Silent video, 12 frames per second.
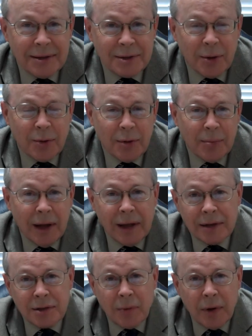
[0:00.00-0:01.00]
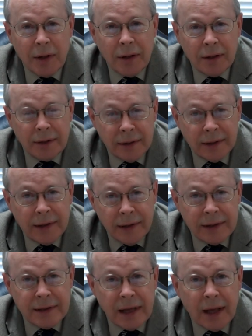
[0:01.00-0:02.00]
So you might as well
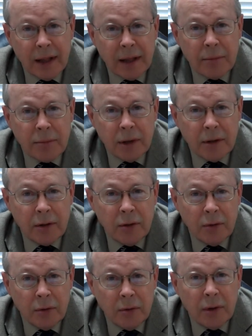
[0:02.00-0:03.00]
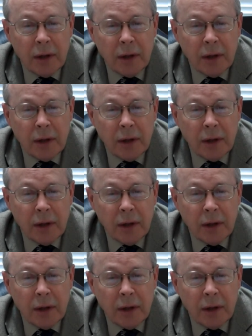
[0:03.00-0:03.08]
tell Him that you